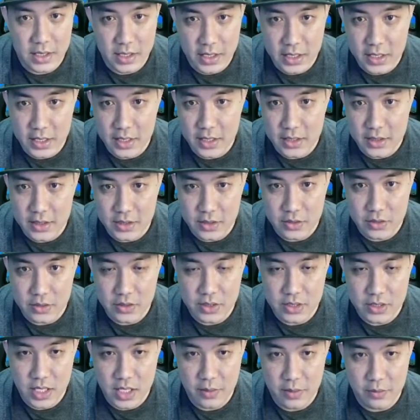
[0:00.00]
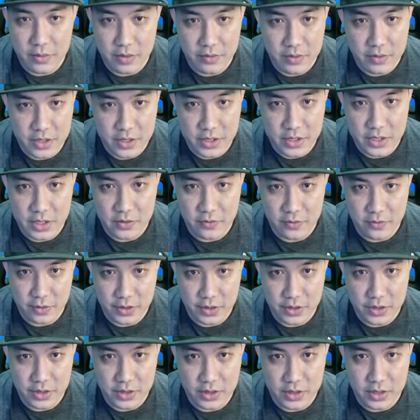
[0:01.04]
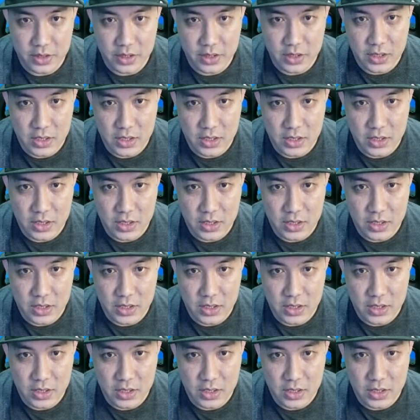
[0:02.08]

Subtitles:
let us do some revision first.